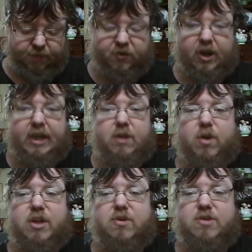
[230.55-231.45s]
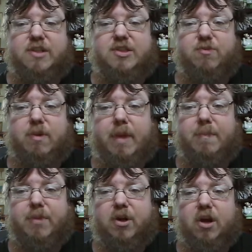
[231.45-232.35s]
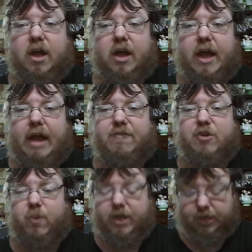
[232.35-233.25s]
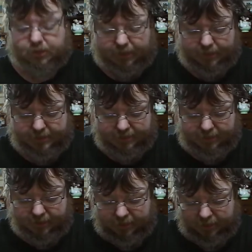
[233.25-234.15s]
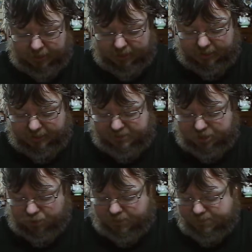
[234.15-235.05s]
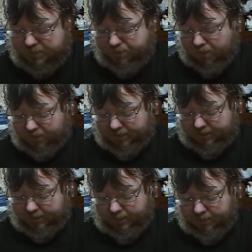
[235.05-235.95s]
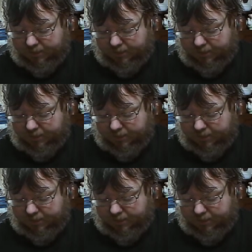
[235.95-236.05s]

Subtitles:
For anyone who doesn't remember, after we collided, it's the Christmas party